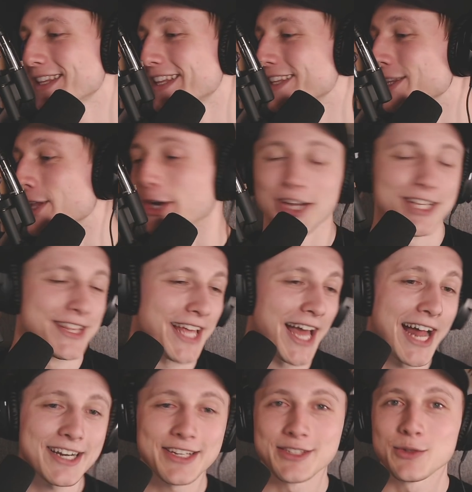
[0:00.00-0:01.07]
Look,
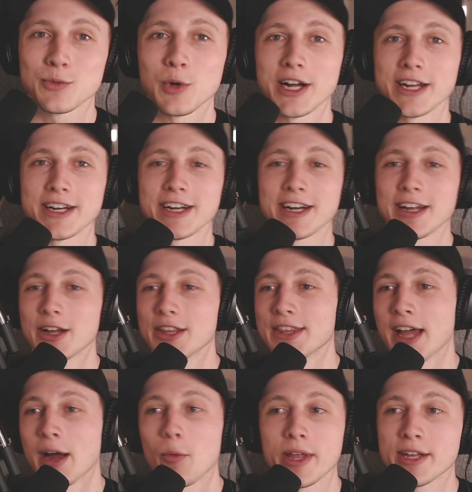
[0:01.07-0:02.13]
that is one
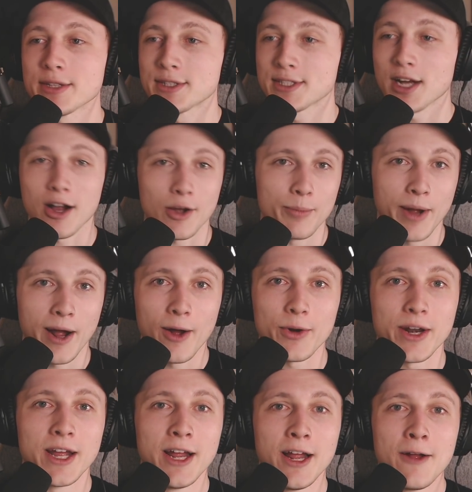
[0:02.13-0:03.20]
that we could talk about
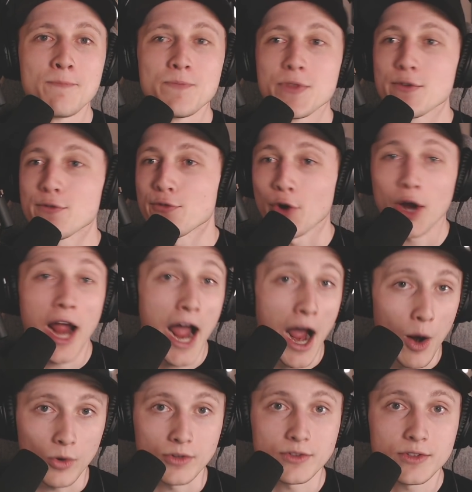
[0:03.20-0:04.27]
for
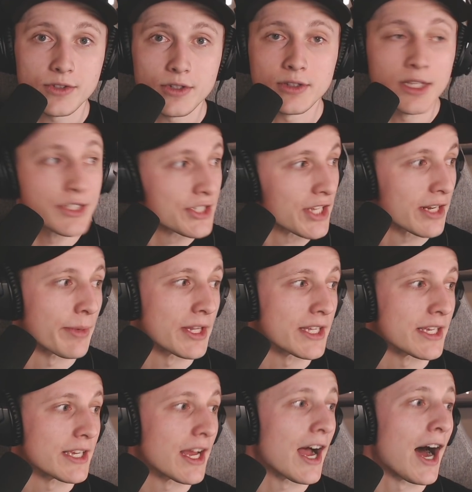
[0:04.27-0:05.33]
hours,
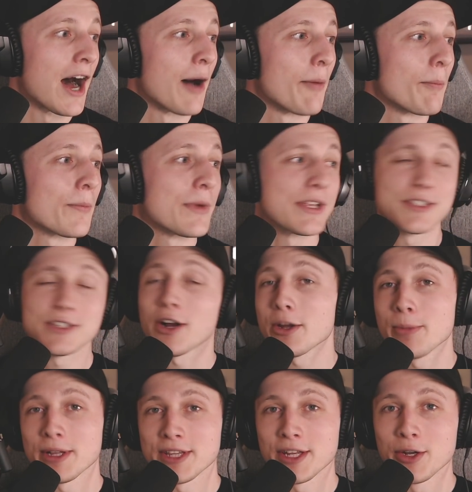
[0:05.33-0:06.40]
legitimately. Sorry
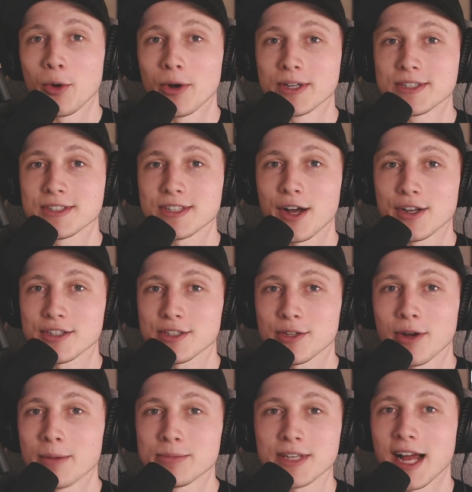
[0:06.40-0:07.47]
about the noise. Also,
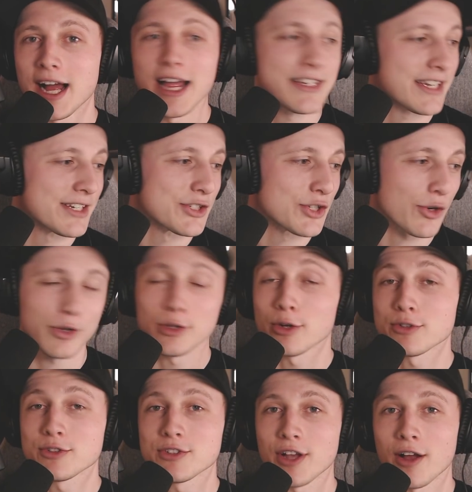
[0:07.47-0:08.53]
I didn't turn
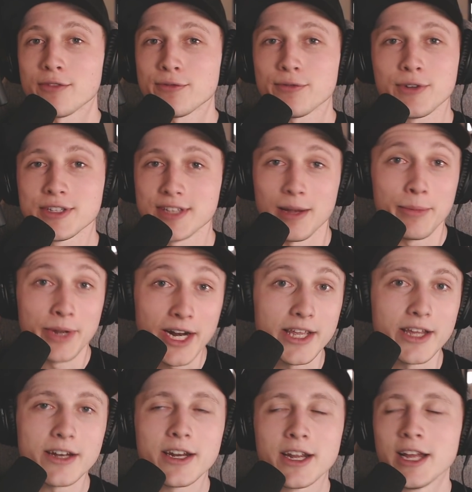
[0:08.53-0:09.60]
alerts off because I'm an
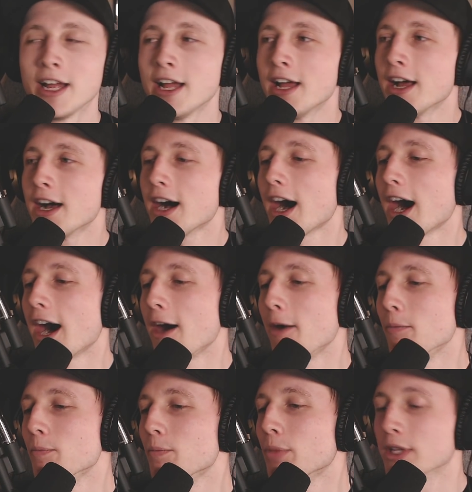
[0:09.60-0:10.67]
idiot.
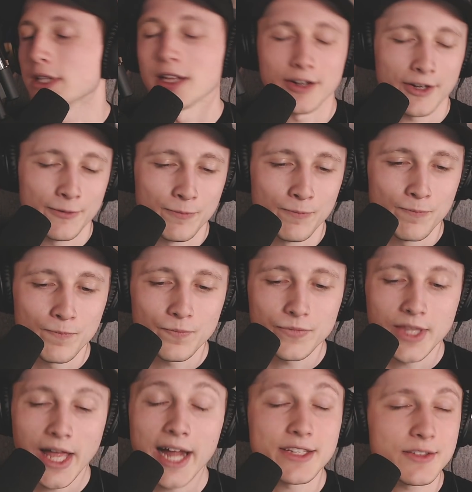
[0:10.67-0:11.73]
But look,
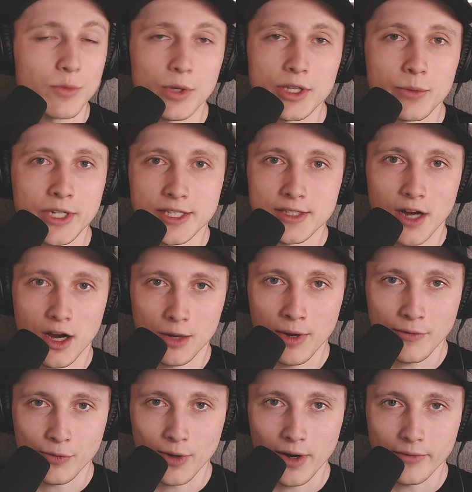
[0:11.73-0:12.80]
that is one that we could talk about
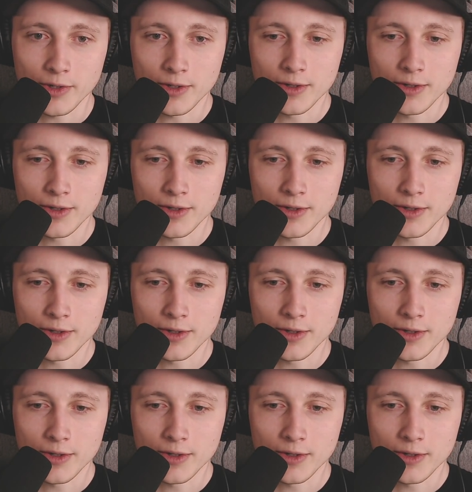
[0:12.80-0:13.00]
forever.